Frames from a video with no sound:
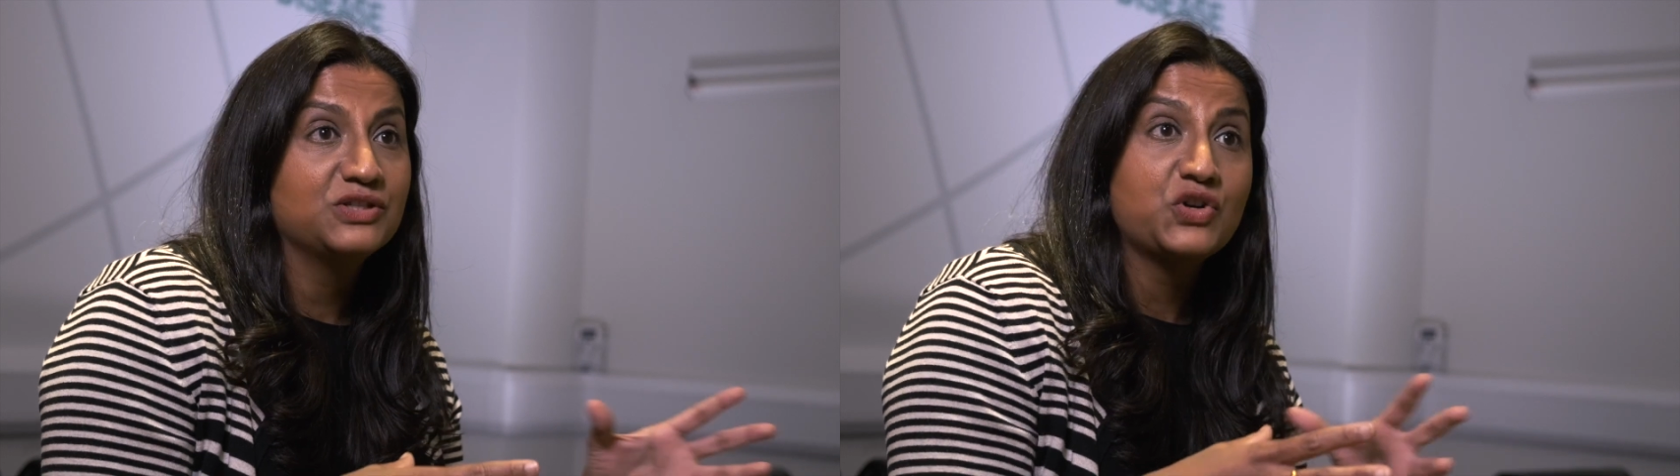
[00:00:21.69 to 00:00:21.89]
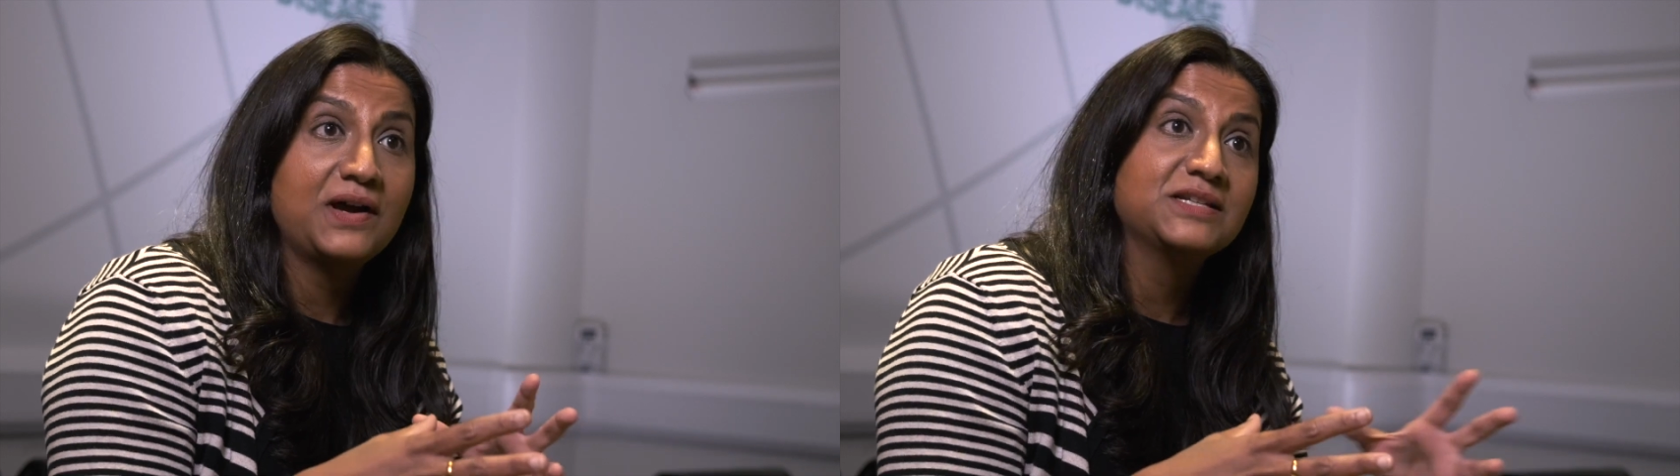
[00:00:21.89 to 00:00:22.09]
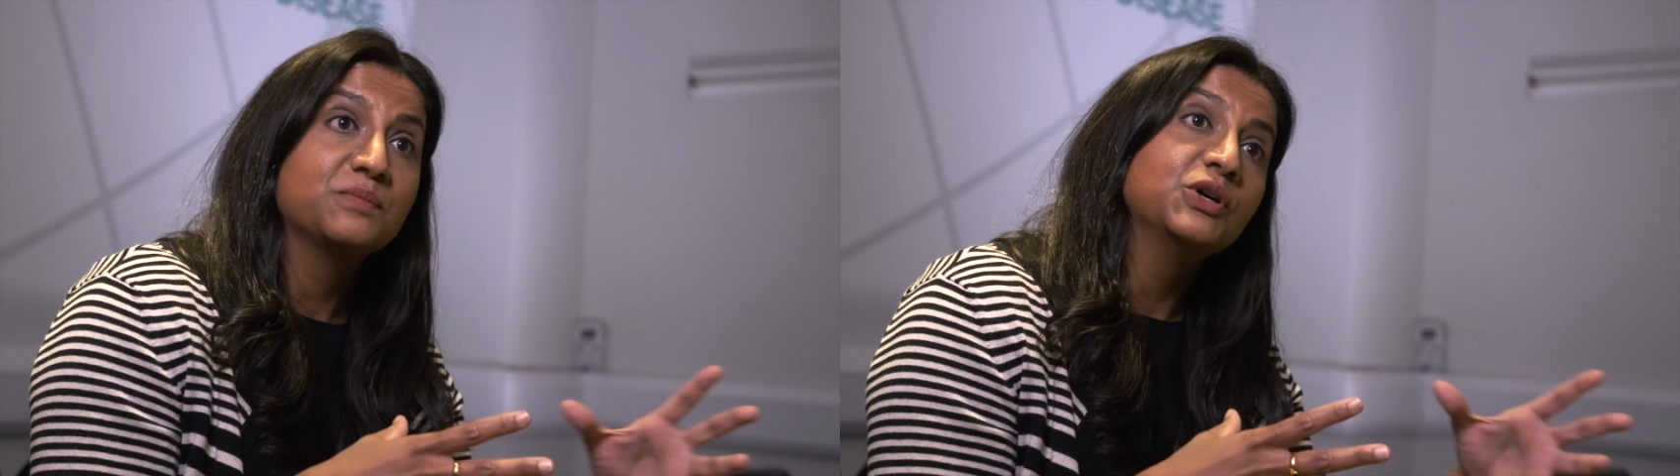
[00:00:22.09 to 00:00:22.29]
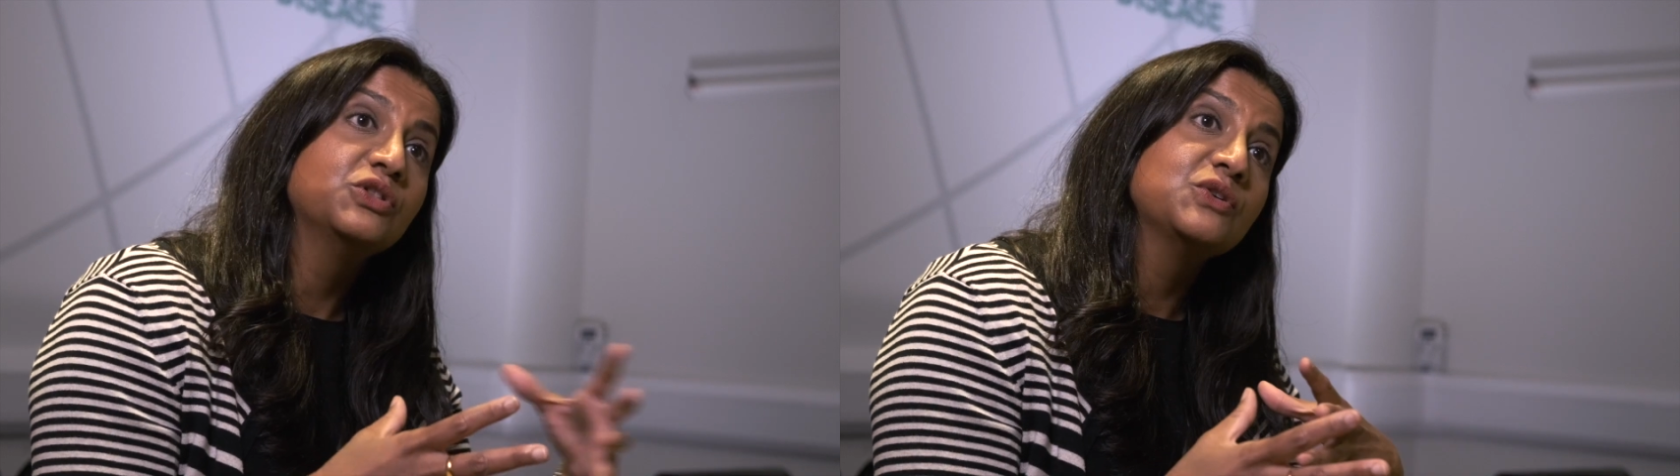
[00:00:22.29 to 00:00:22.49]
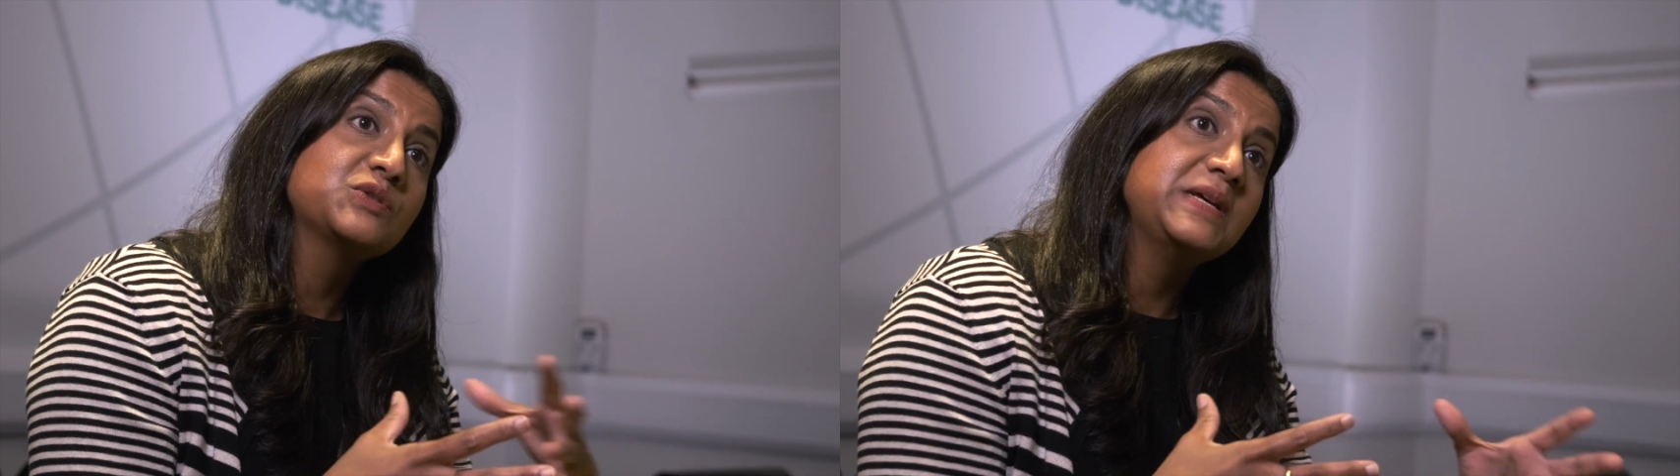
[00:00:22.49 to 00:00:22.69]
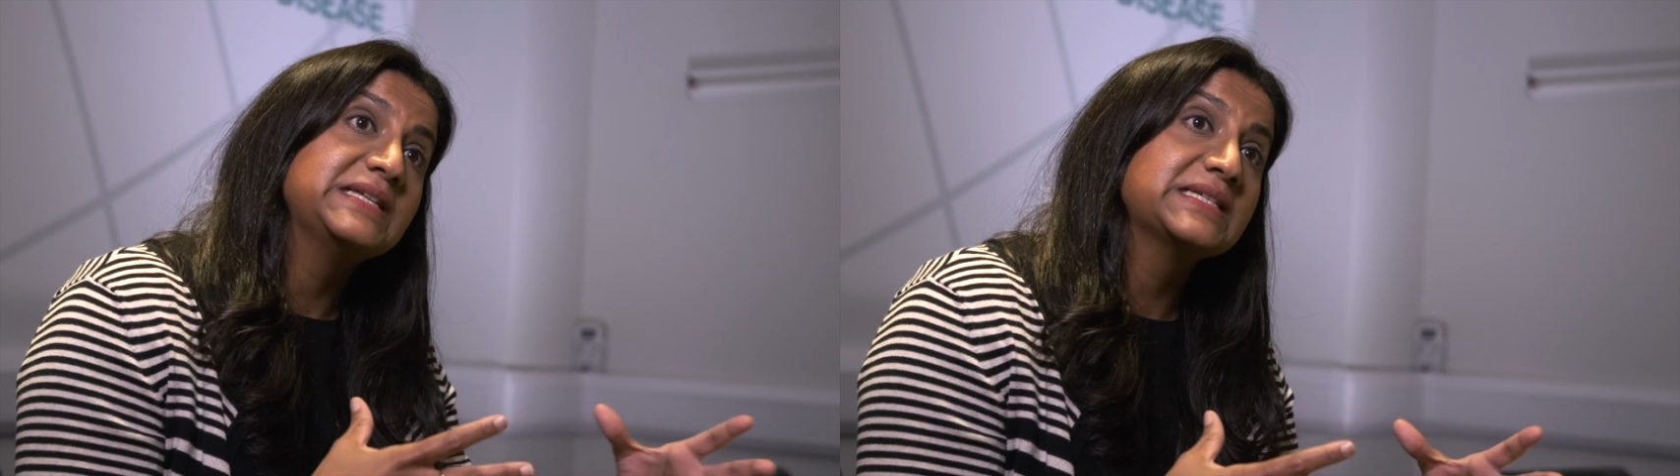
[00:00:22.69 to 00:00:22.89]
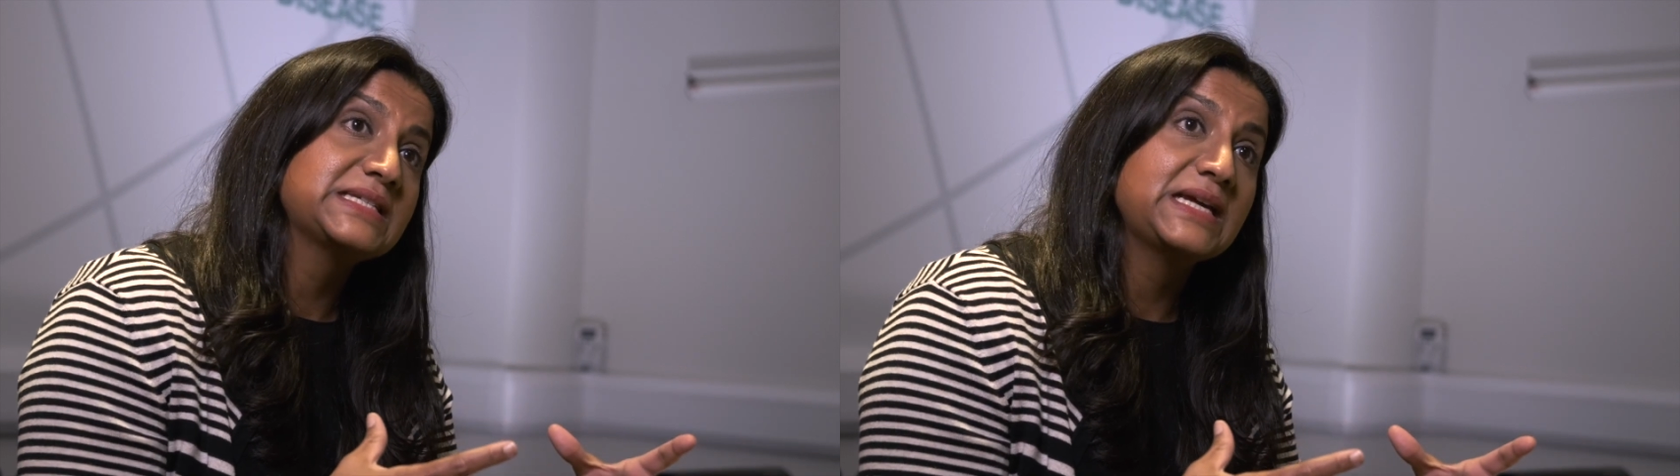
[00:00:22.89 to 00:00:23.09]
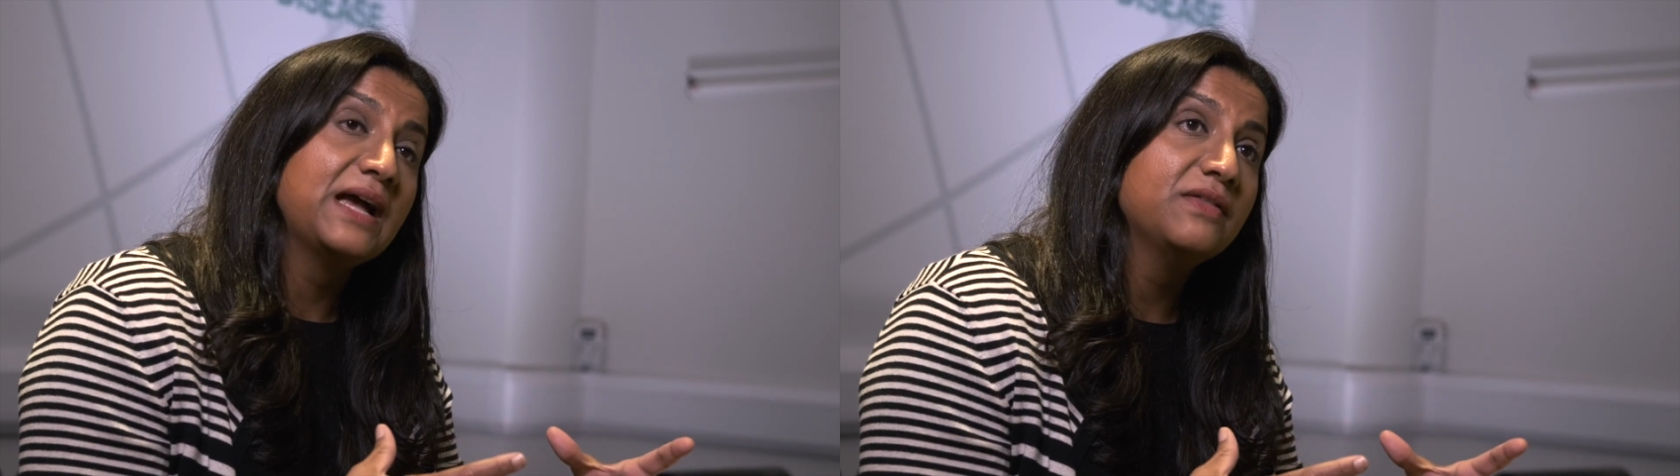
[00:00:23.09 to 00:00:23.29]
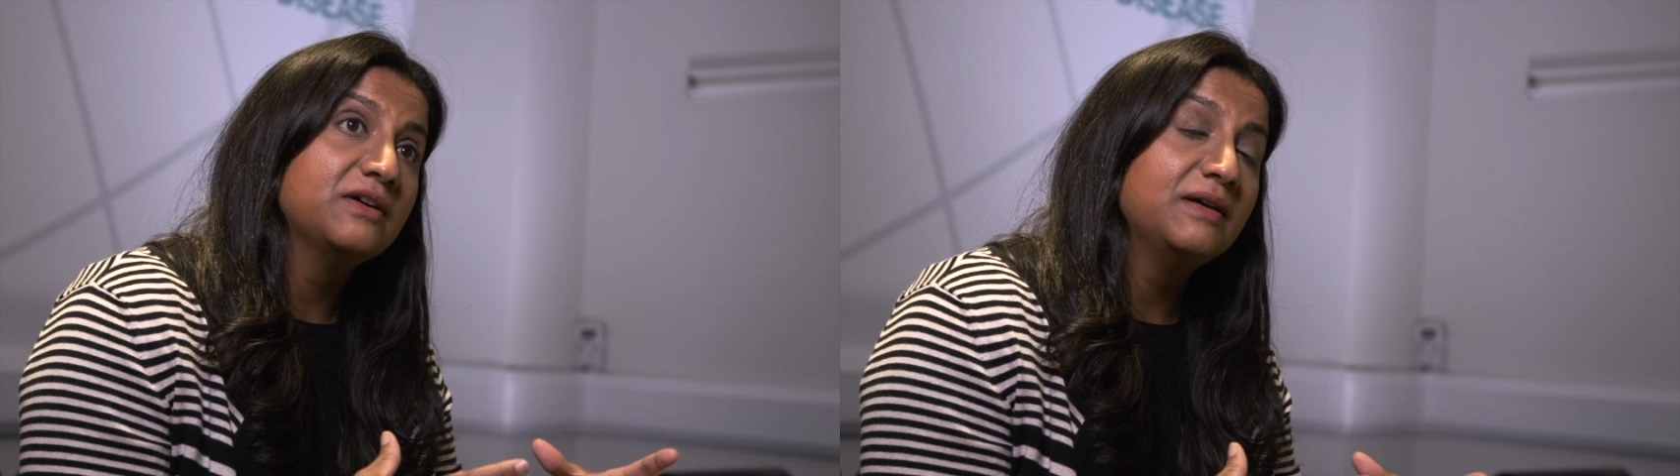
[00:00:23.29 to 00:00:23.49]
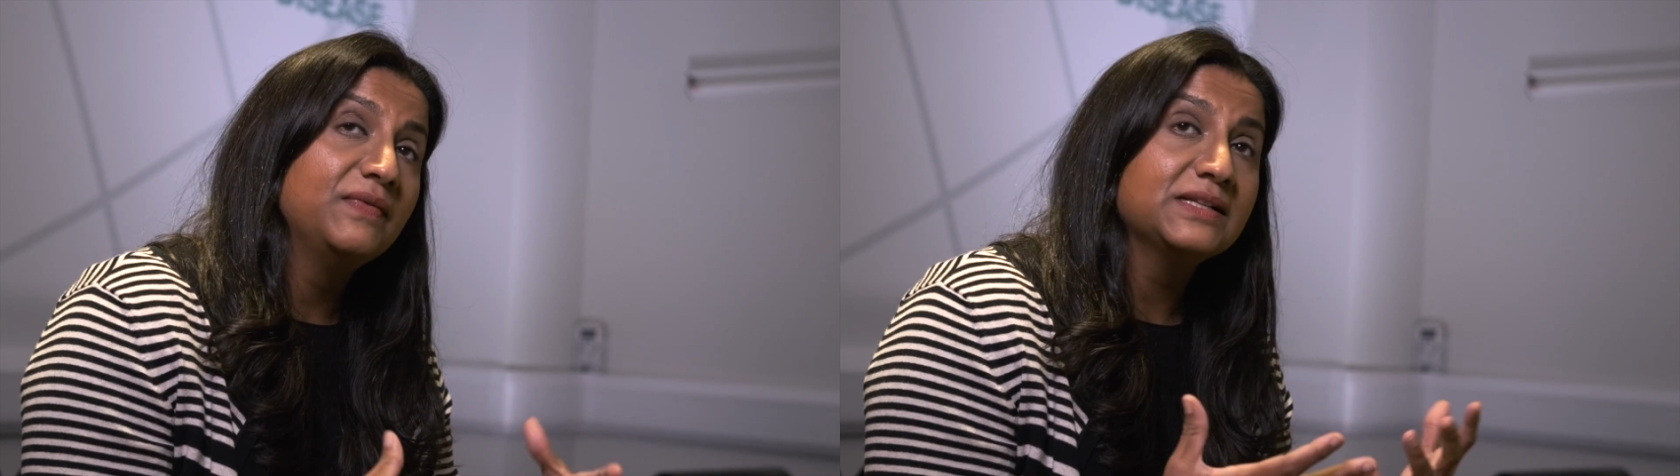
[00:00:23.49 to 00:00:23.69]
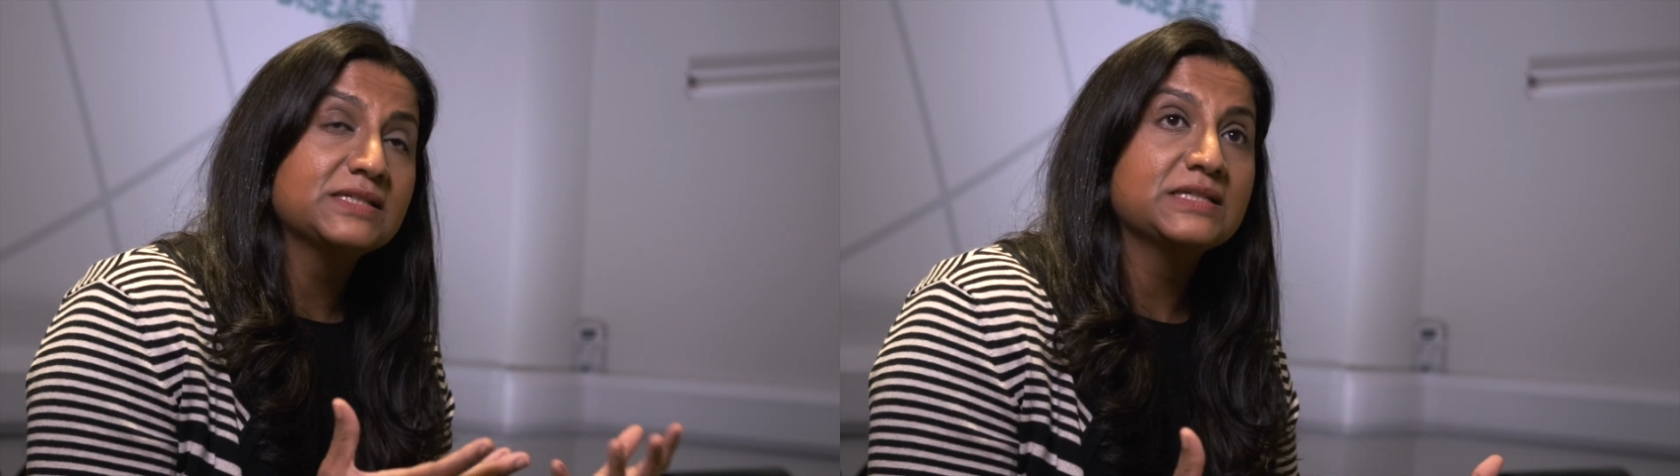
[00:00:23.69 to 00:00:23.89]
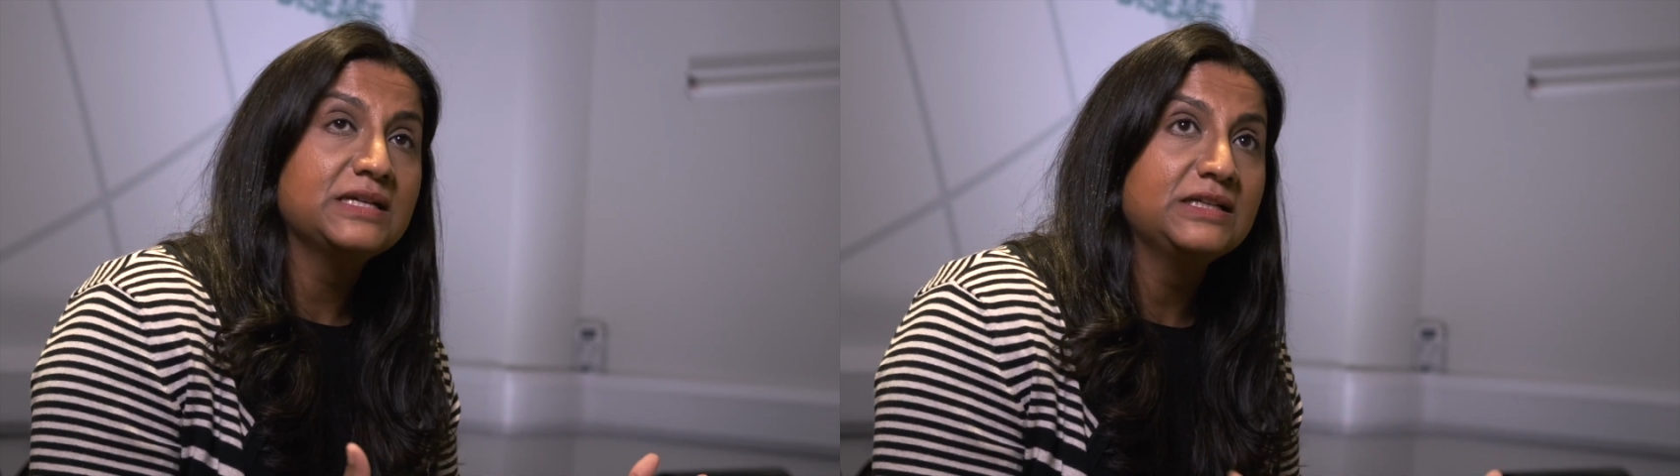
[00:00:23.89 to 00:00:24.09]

trying to put those pieces together. And that's,